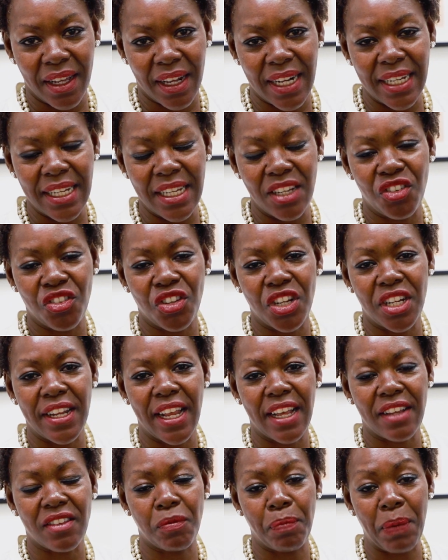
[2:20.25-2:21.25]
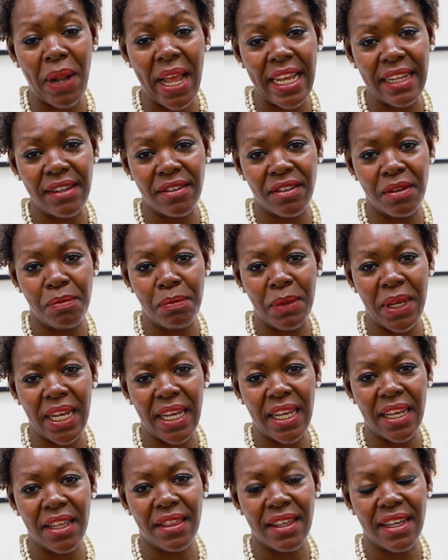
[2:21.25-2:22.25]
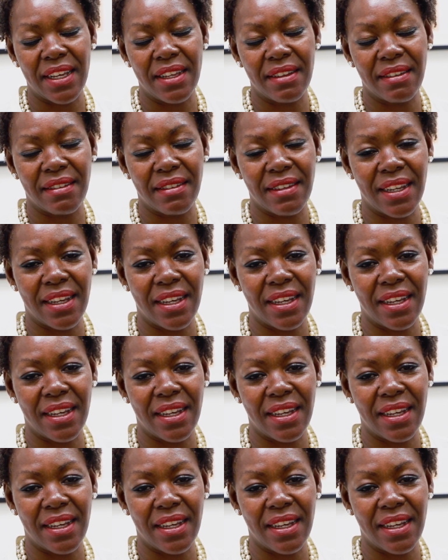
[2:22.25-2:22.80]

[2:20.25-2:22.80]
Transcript: clinician explained to me that